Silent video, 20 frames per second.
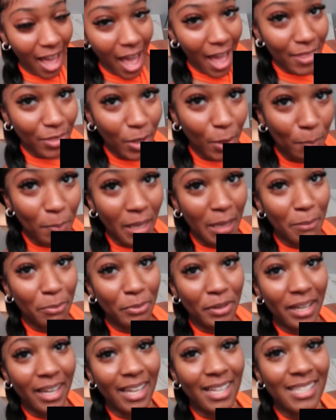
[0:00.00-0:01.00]
And there are
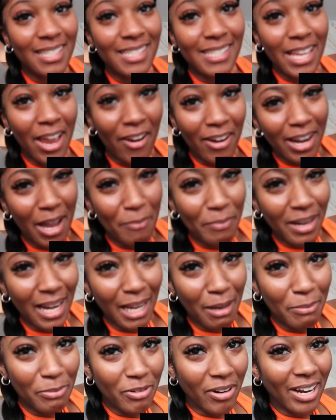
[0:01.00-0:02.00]
people here staring at me
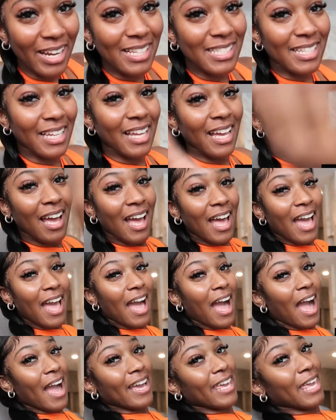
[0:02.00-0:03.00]
like I'm crazy.
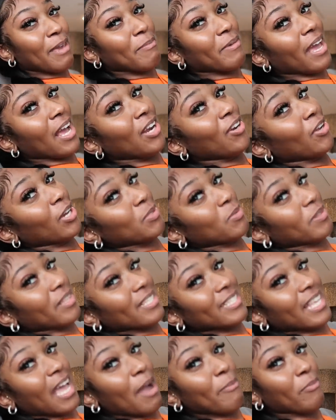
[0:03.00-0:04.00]
I keep getting looks with
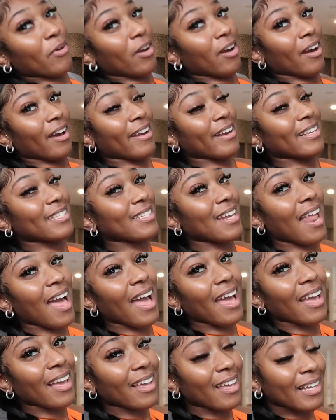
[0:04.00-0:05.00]
this camera and it's
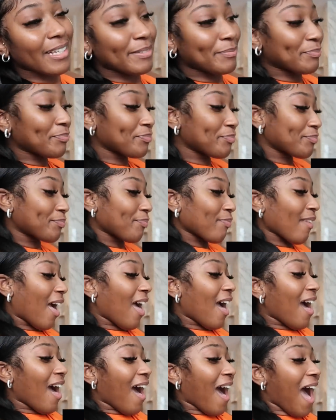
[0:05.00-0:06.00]
like,
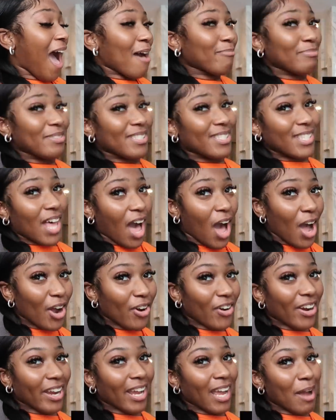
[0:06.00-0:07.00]
I'm
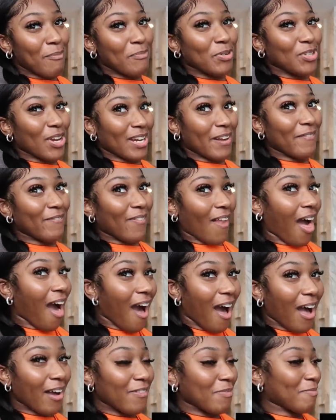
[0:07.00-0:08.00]
sorry, I'm just trying to
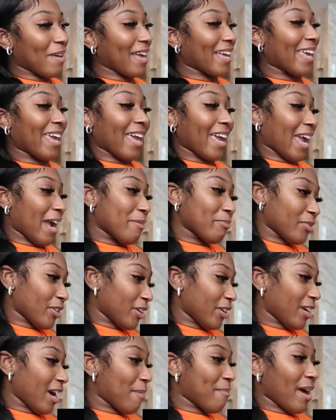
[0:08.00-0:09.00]
vlog my
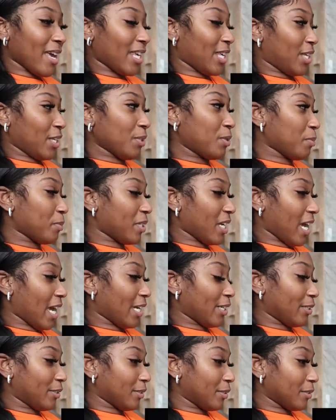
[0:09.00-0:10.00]
camera on my YouTube
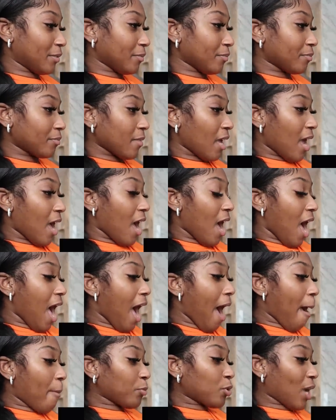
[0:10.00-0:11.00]
channel.
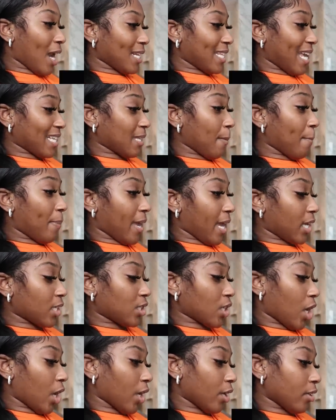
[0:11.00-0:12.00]
I'm trying to take some
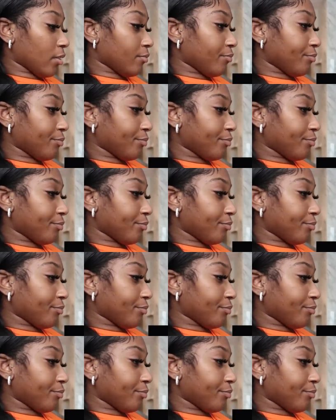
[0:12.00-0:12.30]
pics though.